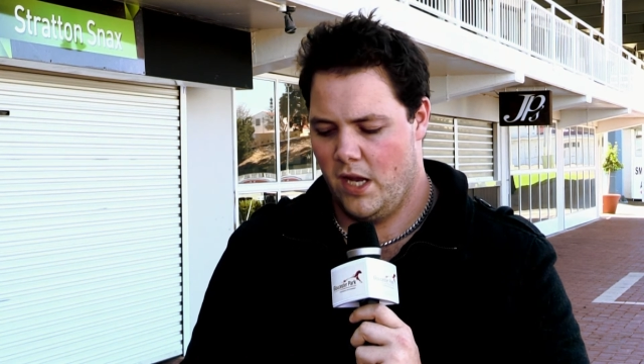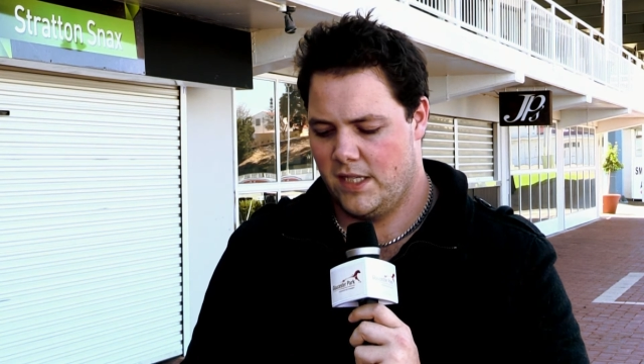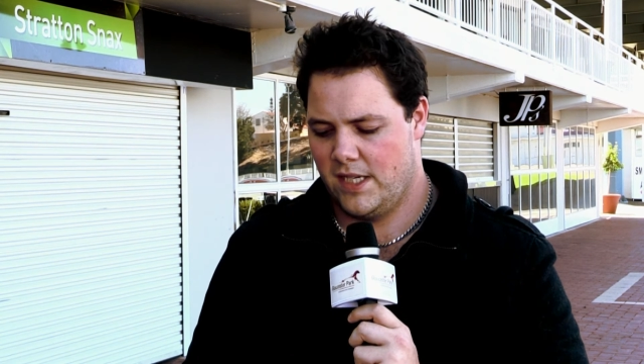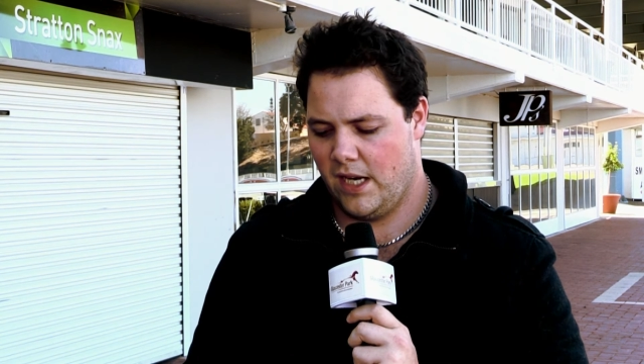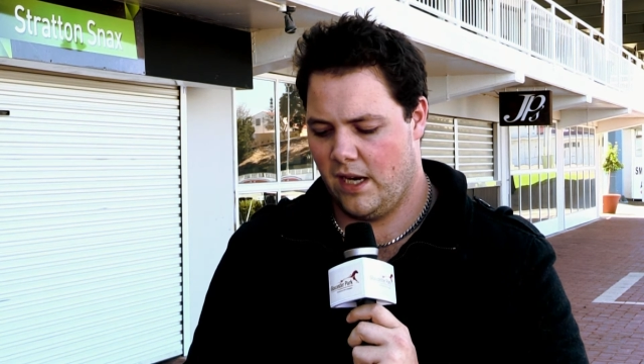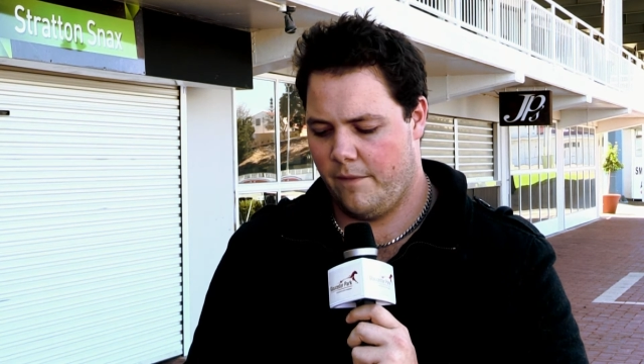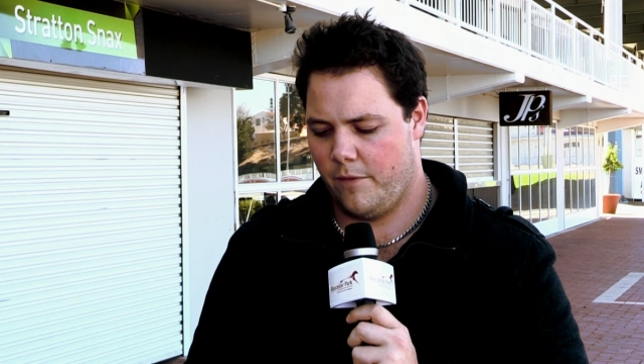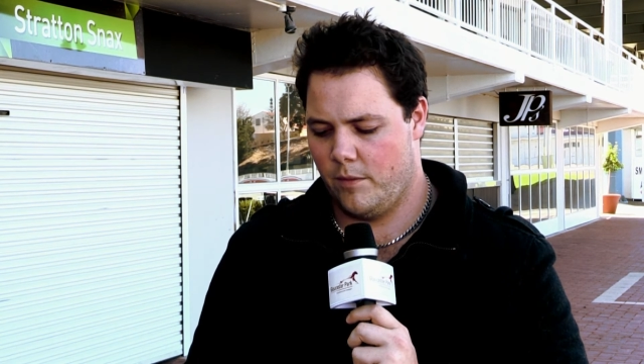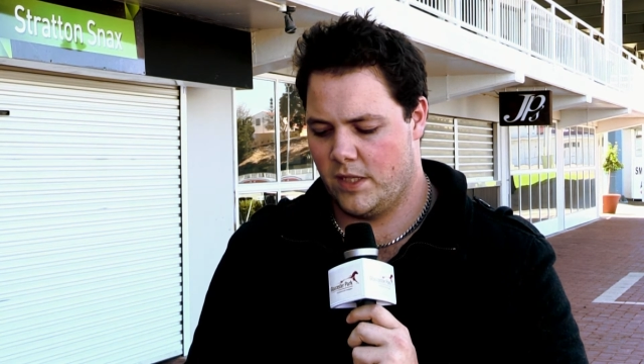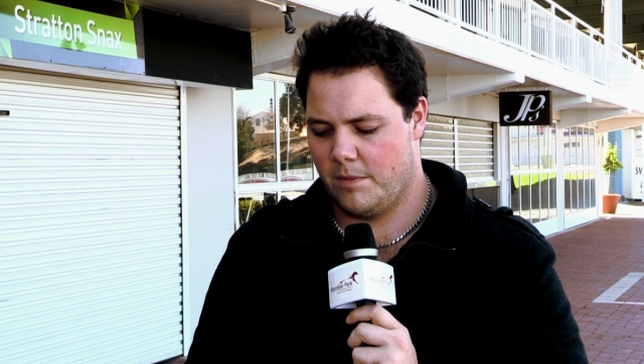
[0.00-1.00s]
Second up
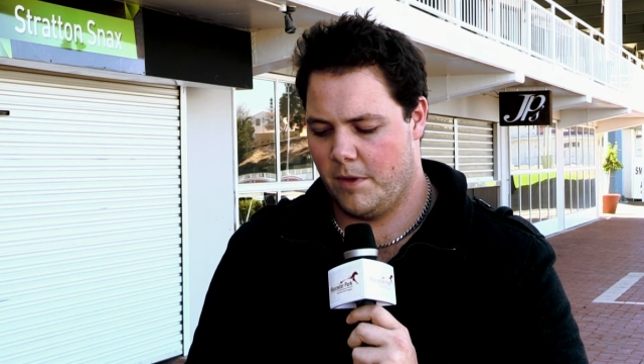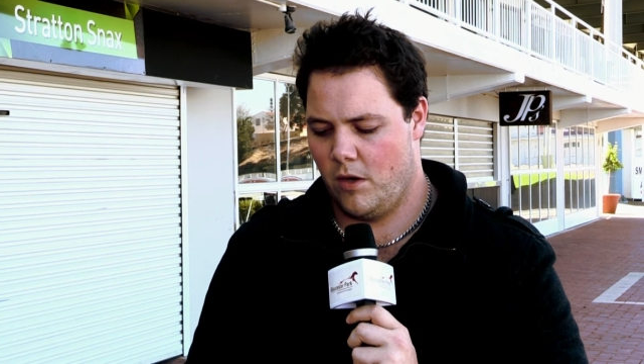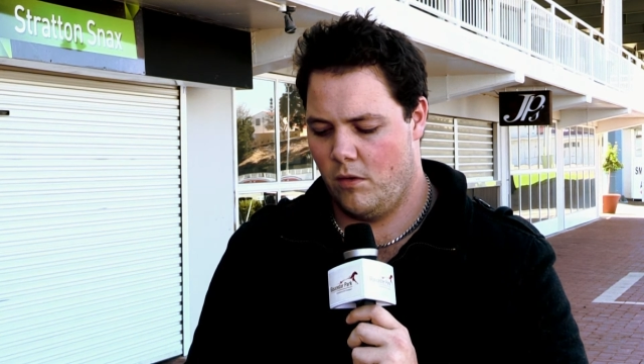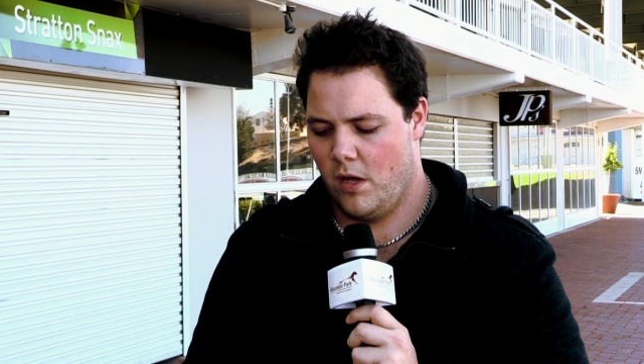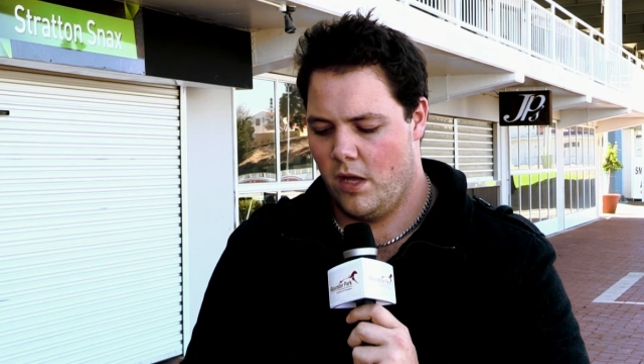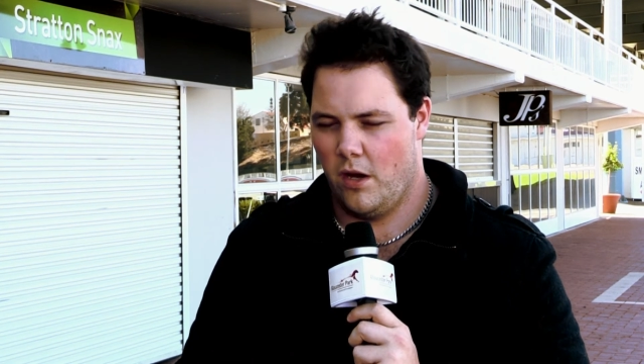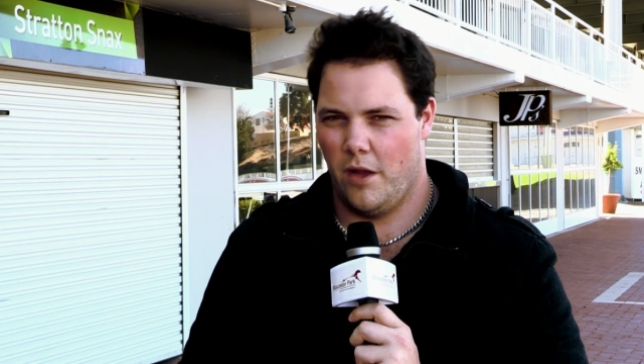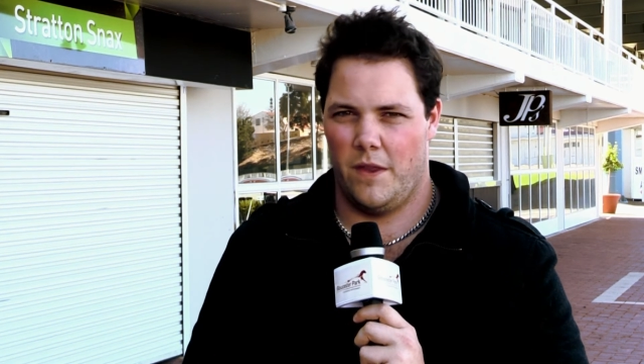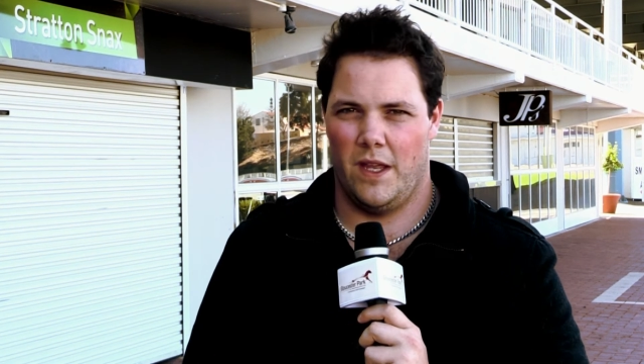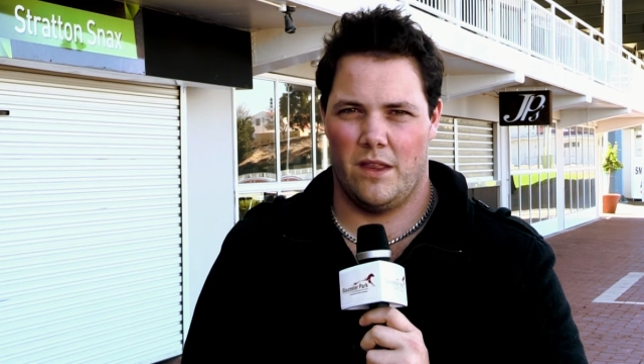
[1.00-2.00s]
from a spell, I
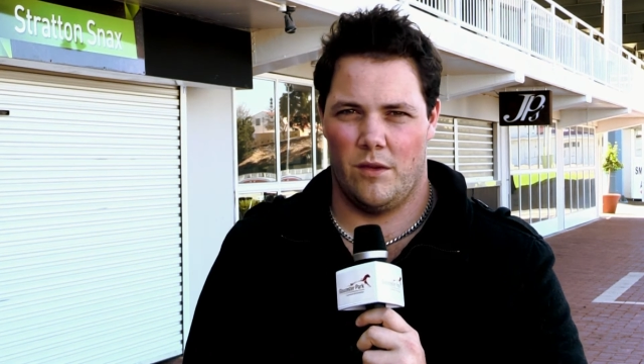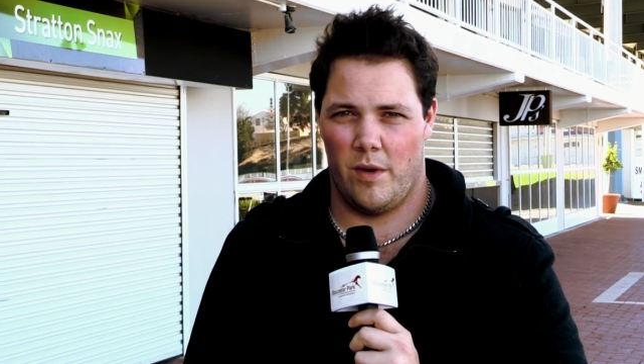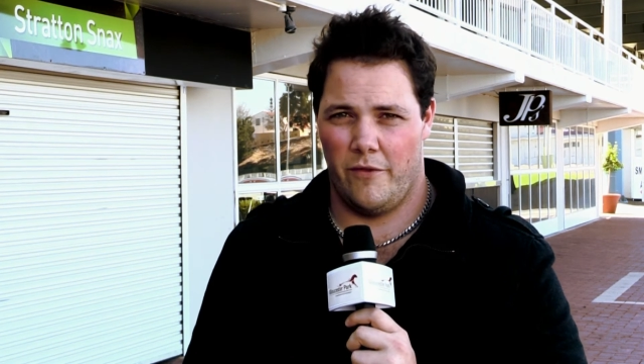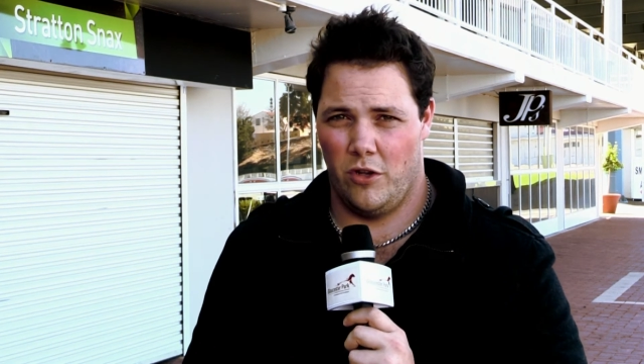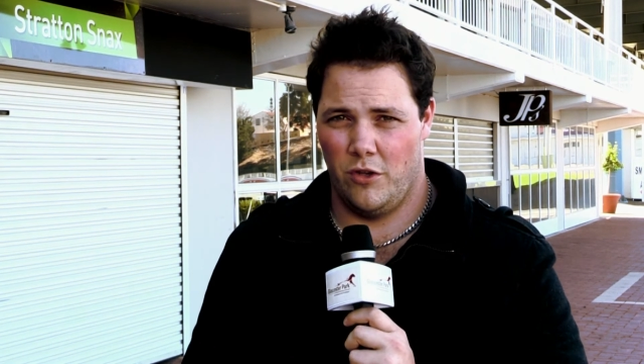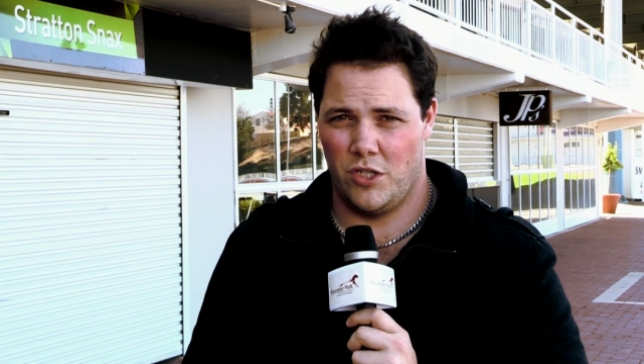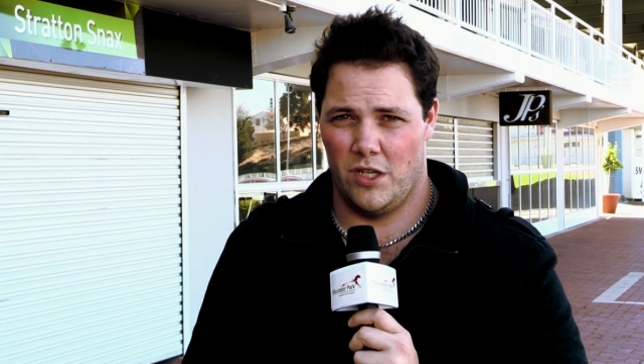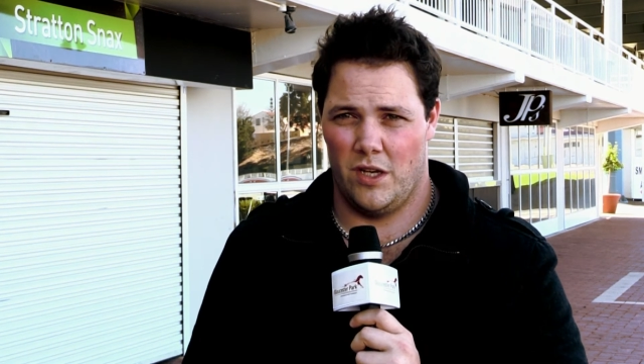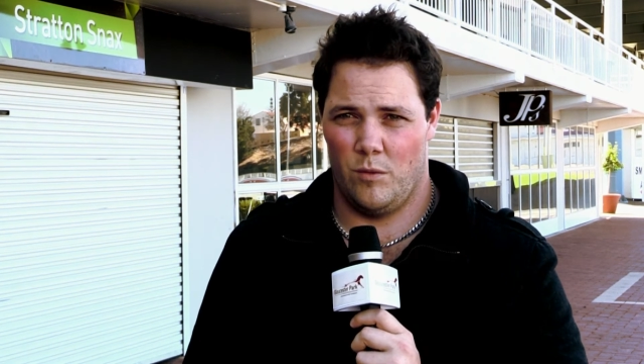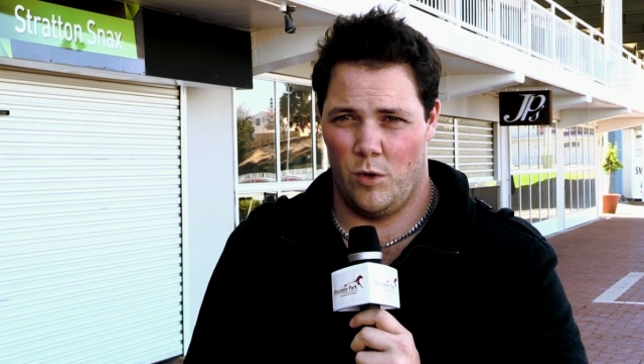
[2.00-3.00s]
think The
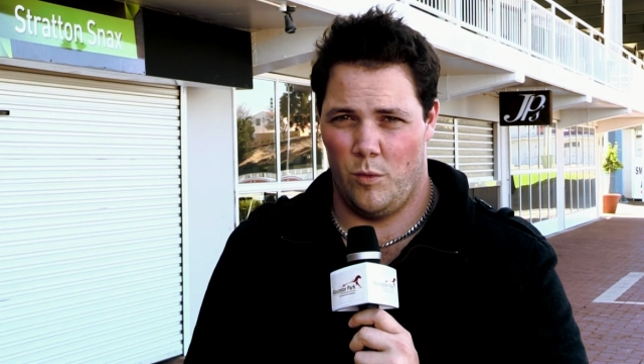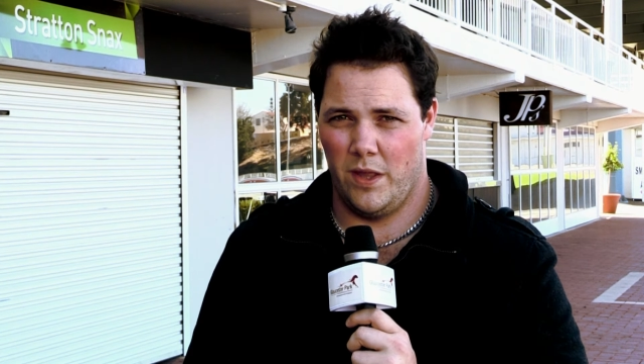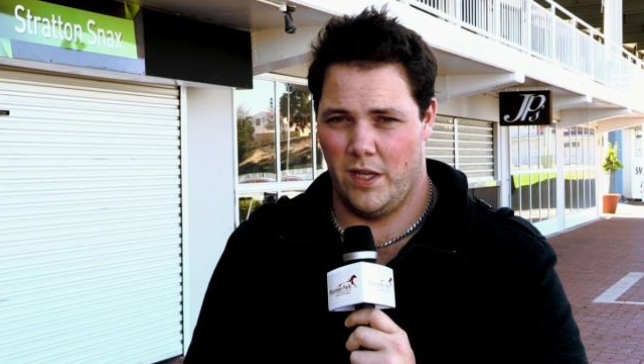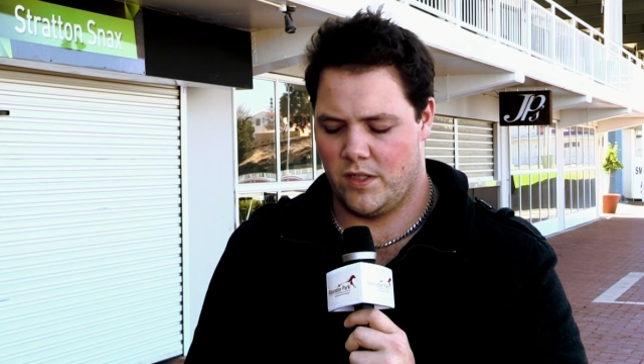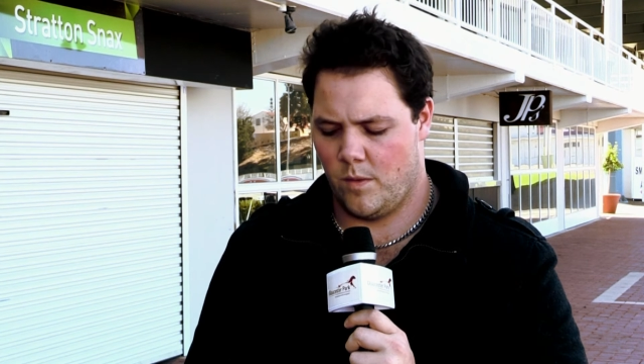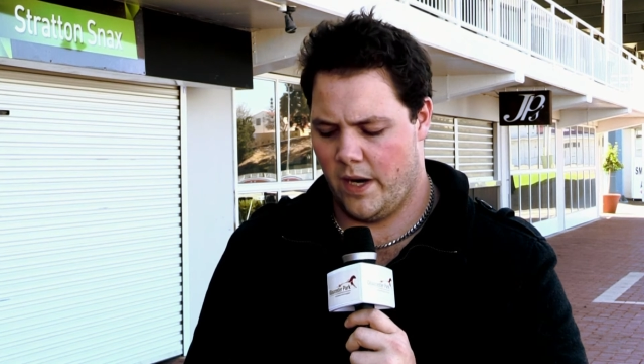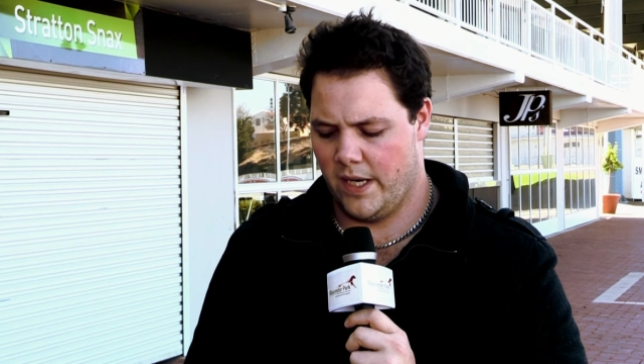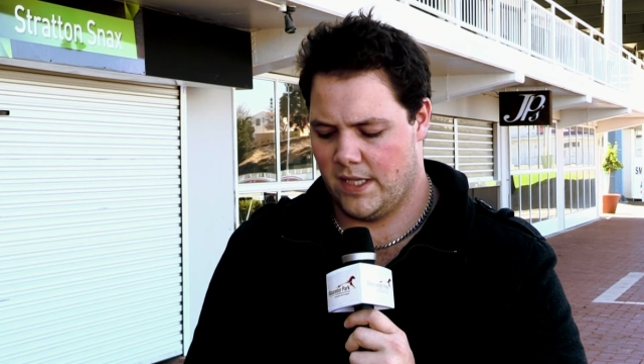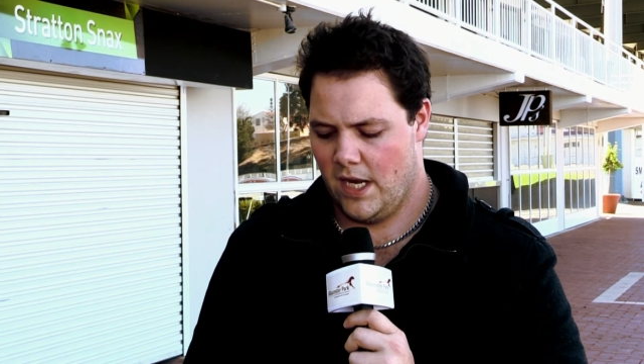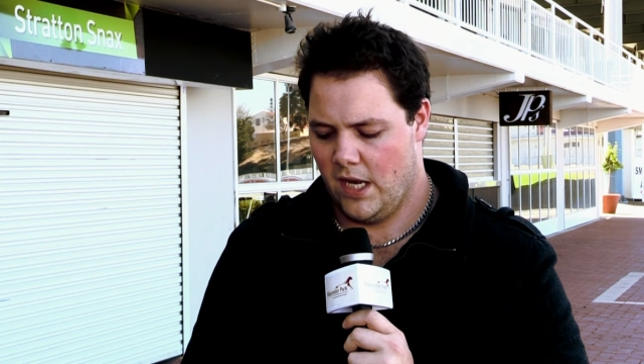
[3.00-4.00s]
Revolution will win this
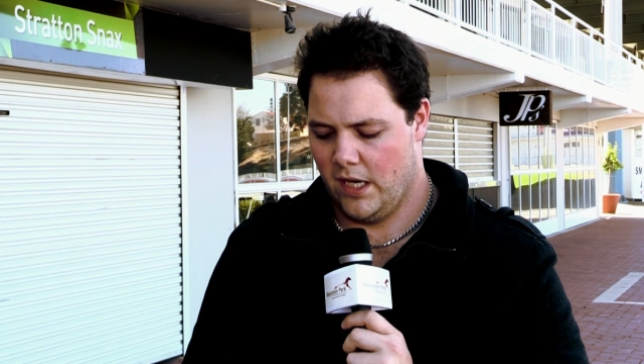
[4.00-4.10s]
race.